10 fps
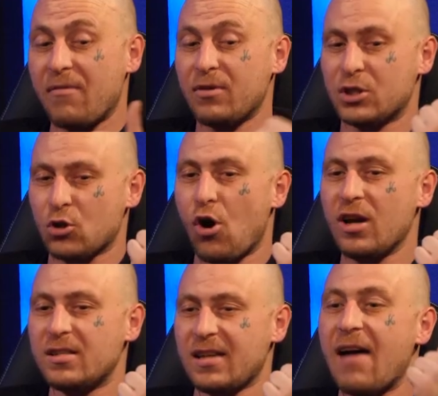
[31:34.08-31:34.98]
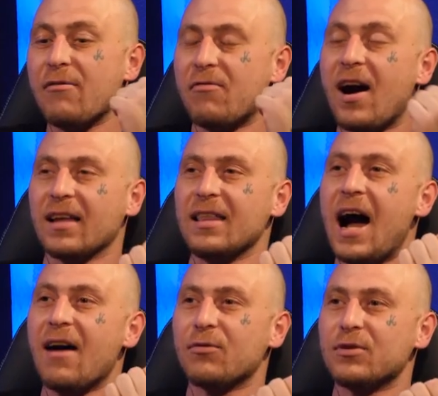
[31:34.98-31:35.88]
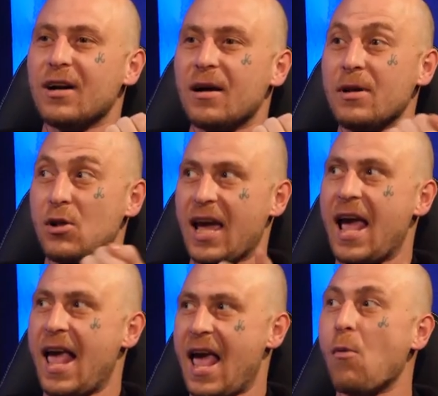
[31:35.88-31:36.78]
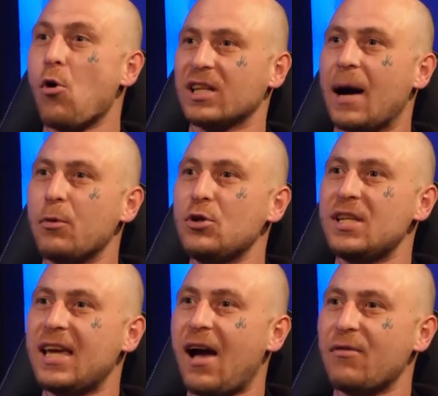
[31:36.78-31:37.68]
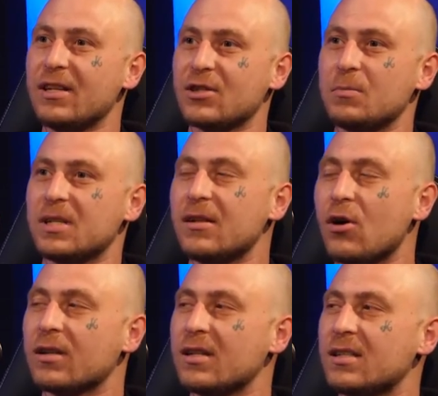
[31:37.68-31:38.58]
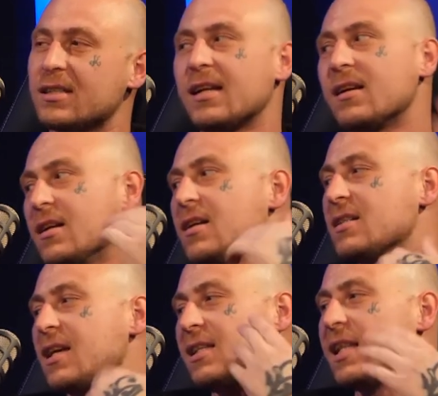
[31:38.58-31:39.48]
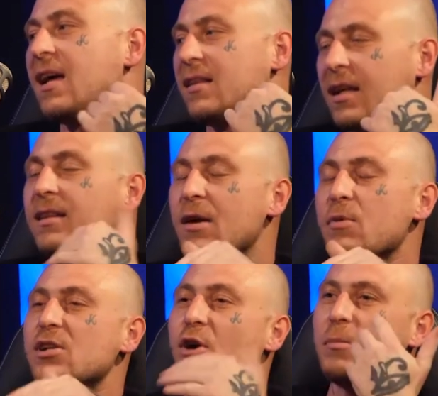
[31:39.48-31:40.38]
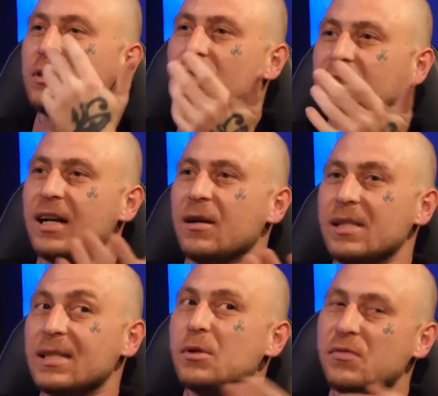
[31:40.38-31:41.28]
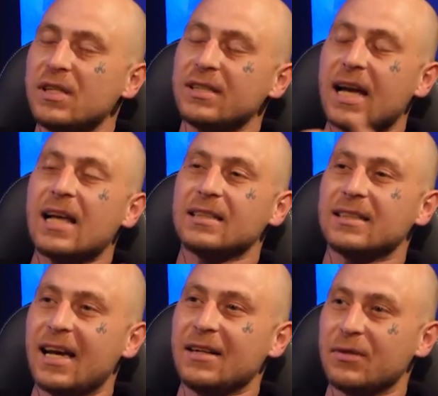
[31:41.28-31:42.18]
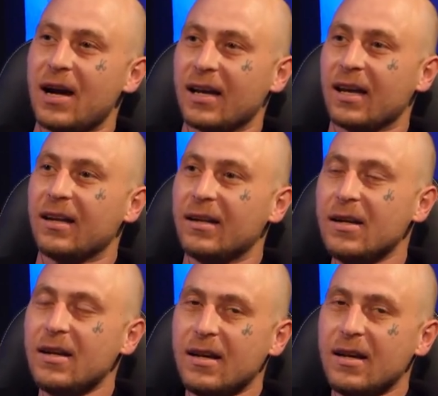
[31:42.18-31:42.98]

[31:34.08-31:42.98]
brother and Sky used to have a fucking laugh. Do you know what I mean? Like, how worked up I used to get over these comments. Like, they used to say, Skeaz, don't read the comments. Like, you know what I mean? Some of the things the cunts are saying are fucking,